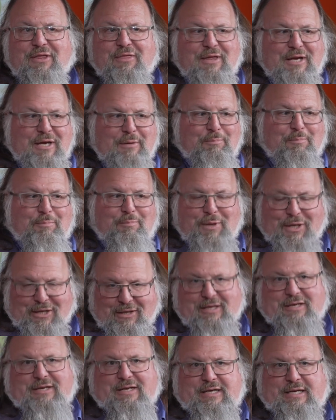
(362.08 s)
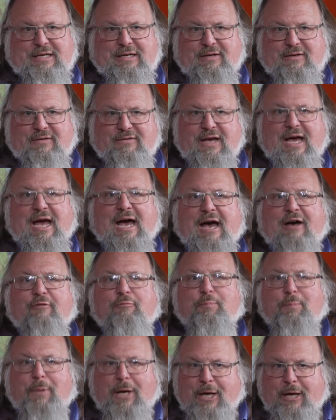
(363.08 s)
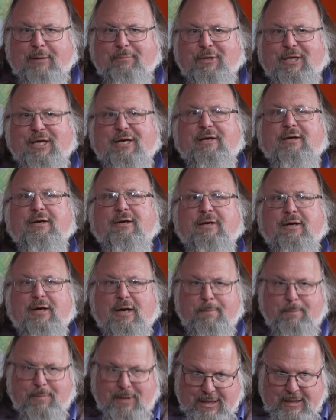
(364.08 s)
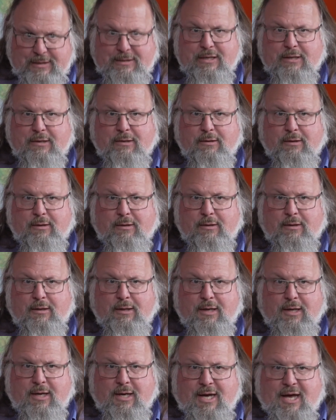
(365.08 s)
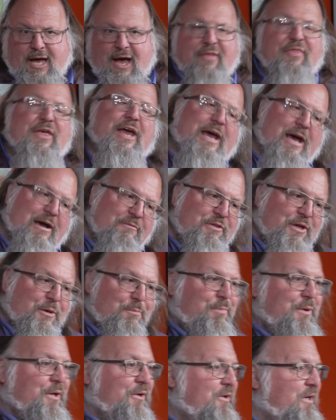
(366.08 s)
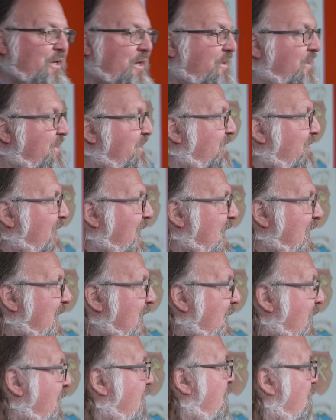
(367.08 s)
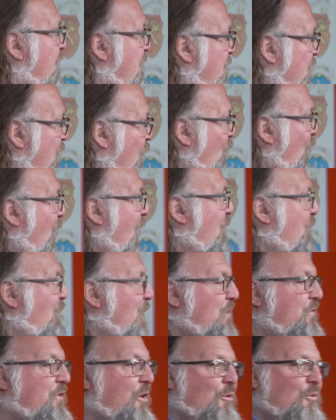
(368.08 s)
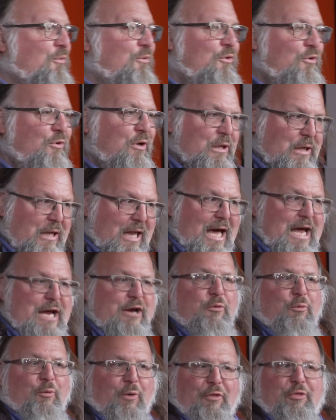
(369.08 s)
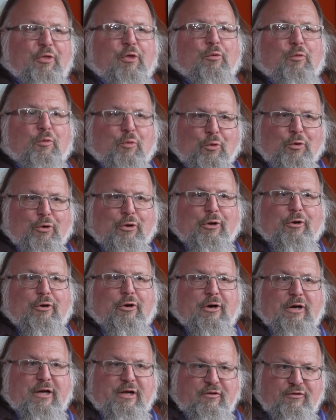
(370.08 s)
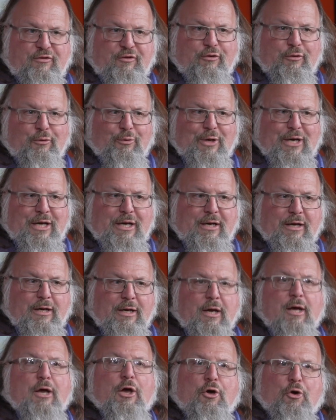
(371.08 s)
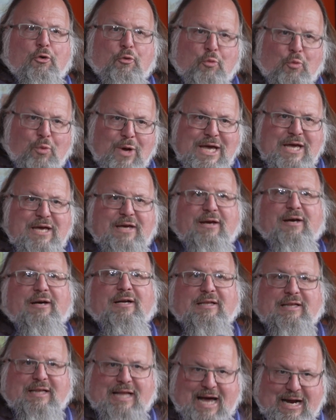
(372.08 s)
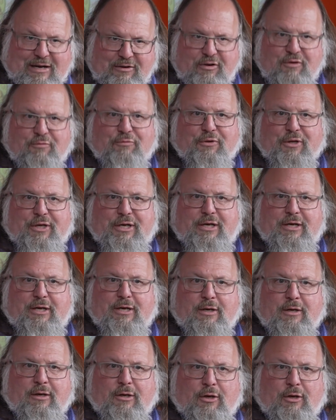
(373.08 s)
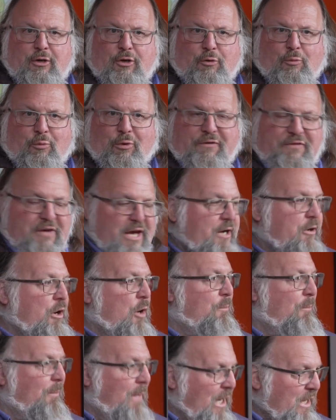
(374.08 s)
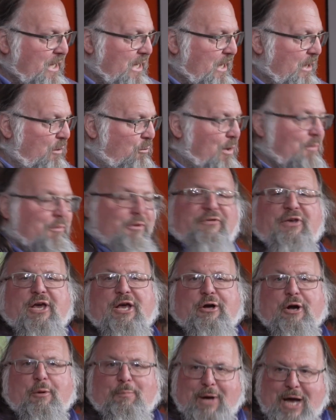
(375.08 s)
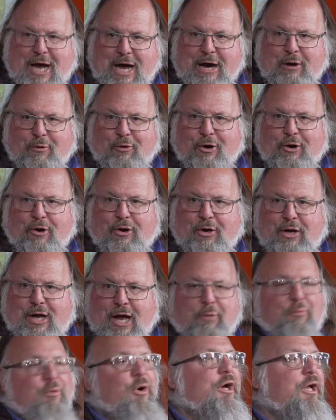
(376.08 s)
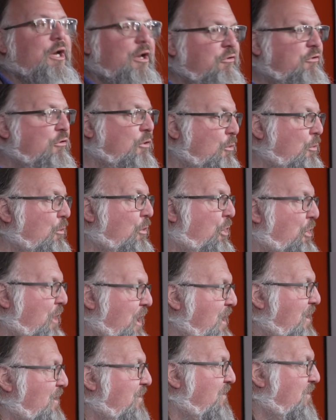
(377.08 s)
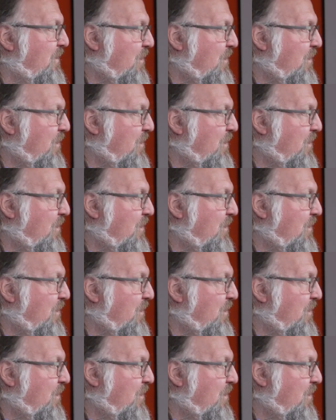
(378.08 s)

the ability to have public opinion. And they have the ability to say, you know what, we don't like what the ruler is doing. We collectively will take our money, we will take our power, and we're going to do things